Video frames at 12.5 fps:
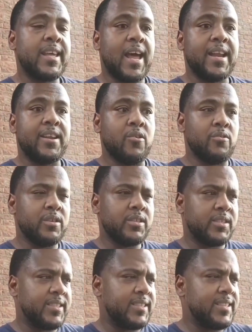And I
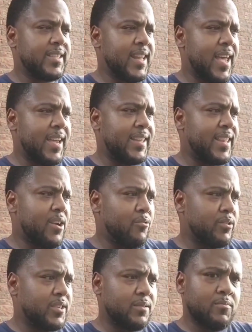noticed like
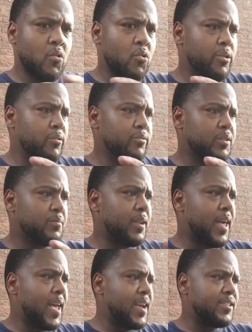there was some oil
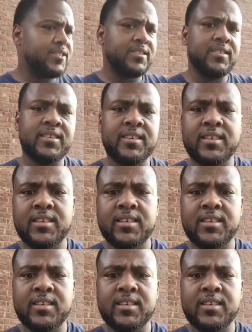splashed.